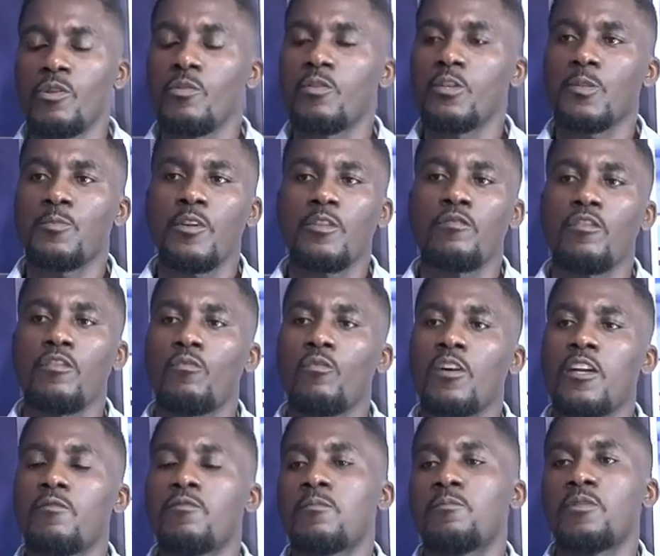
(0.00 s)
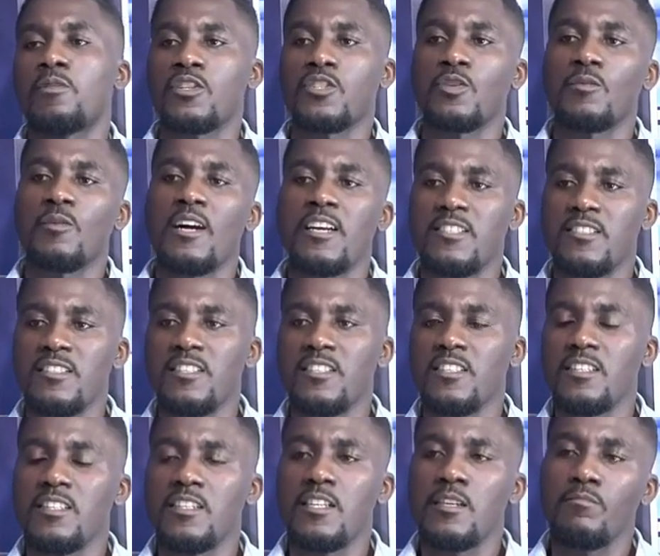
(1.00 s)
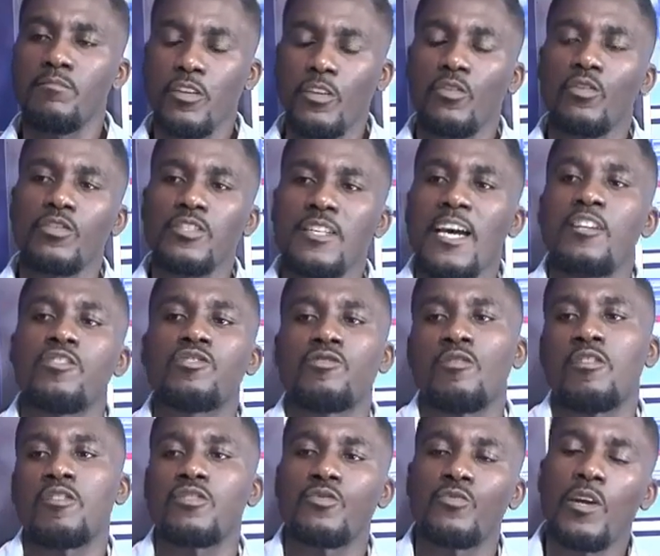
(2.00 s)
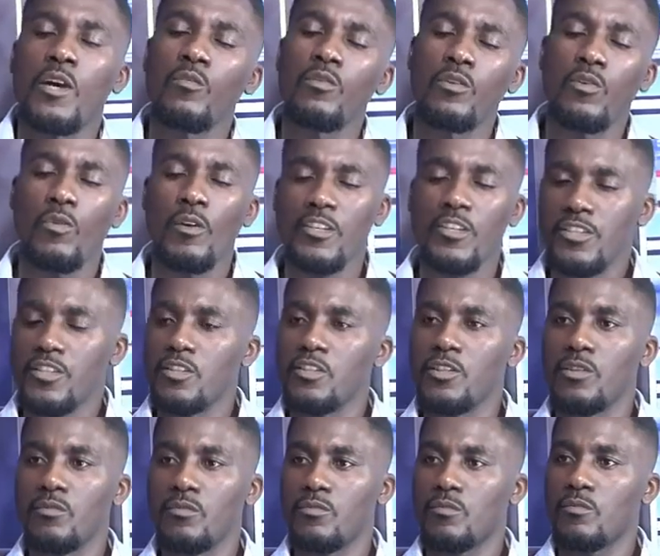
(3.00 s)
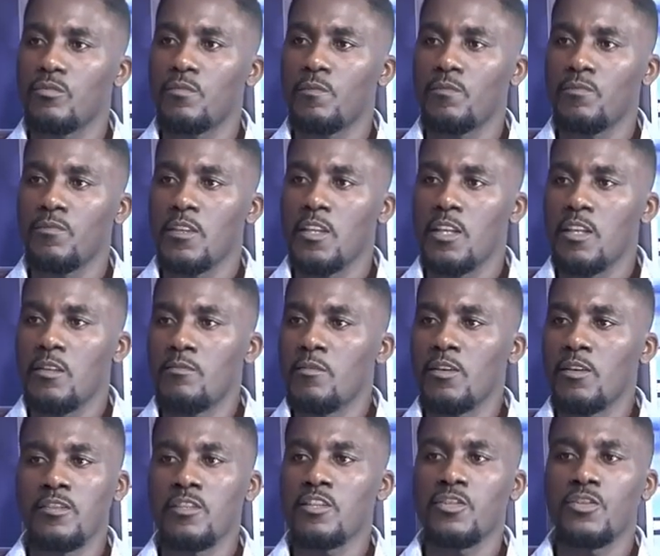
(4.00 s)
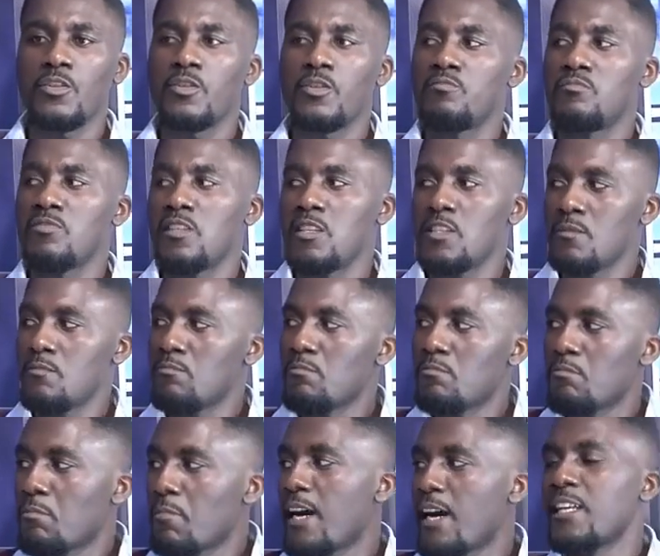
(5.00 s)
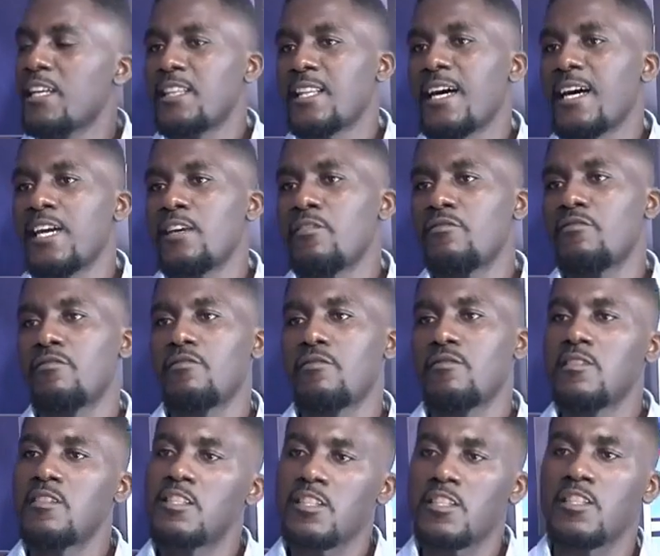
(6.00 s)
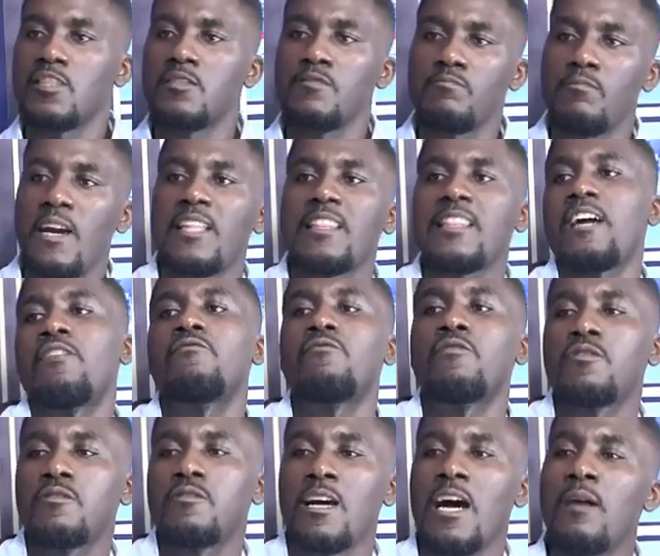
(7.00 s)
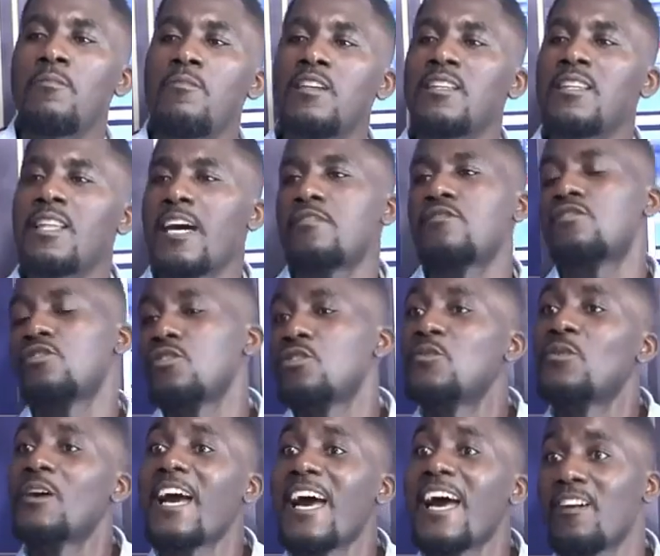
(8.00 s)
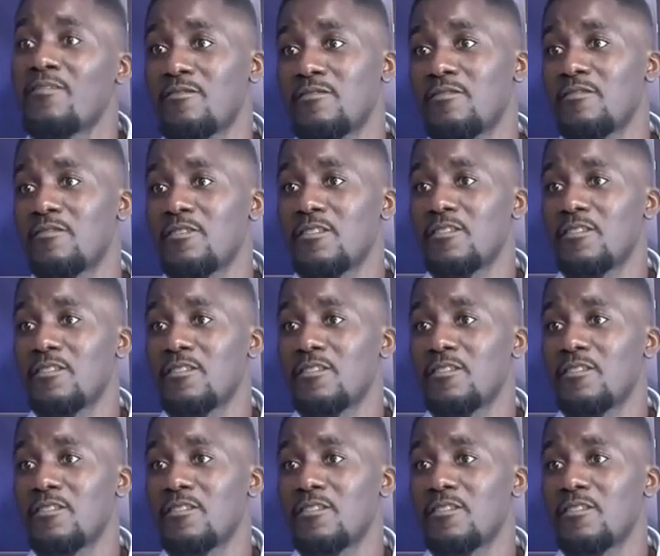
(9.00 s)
irrespective of whatever picture I see, because I trust you, I won't question you. Because there shouldn't be my life. This is my life. How many lives do you have?